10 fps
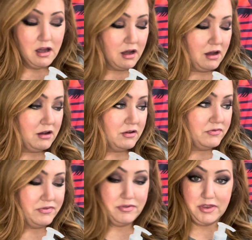of
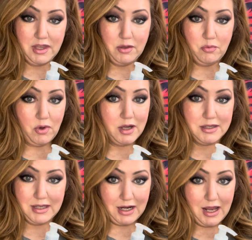the one
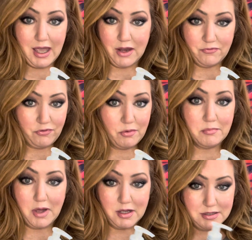that I had for
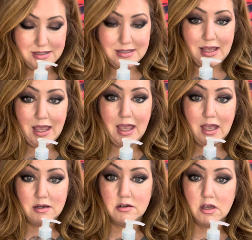months,
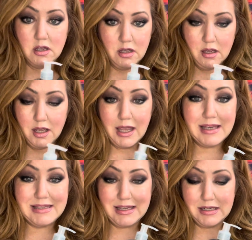and
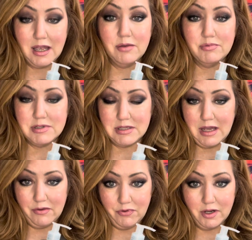it was
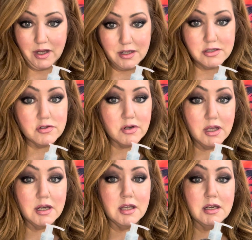not very
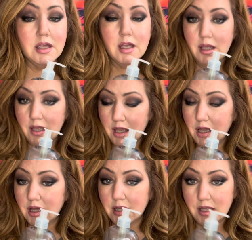concentrated.
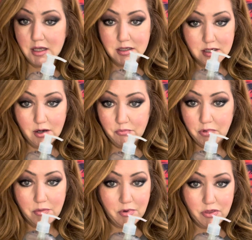
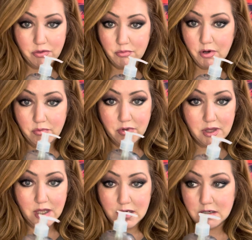We went through it
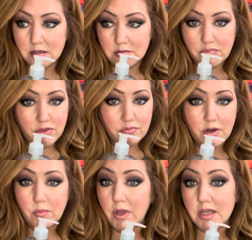within 3
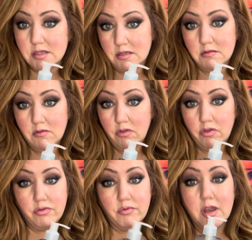weeks.
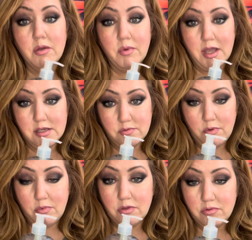3 weeks we
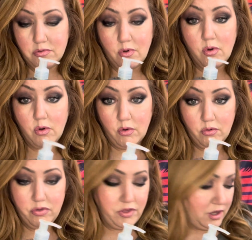went through the whole
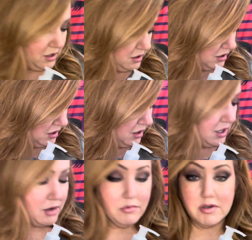thing,
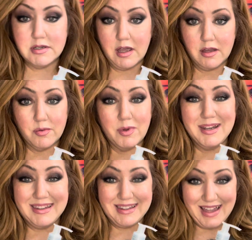and whereas the other one
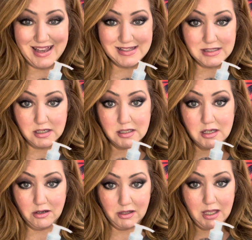lasted
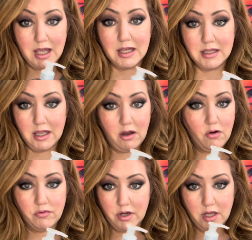nearly
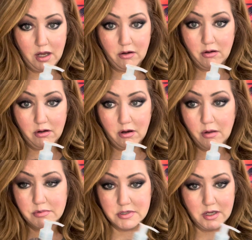over a year,
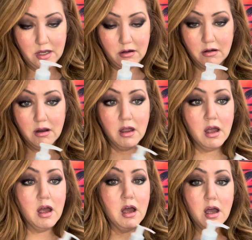almost a year.
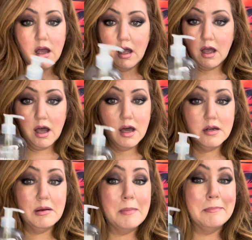
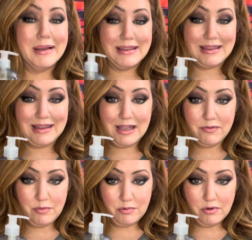
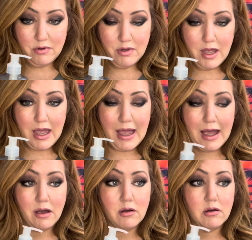Unbelievable
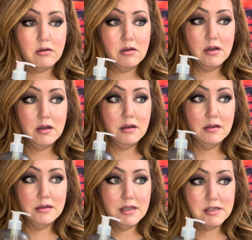how
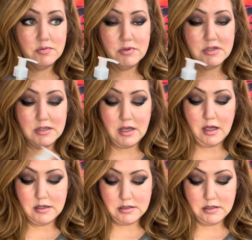this was
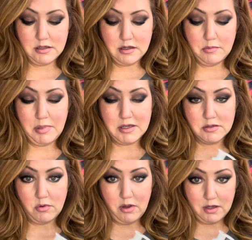not the best
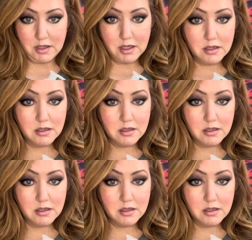quality.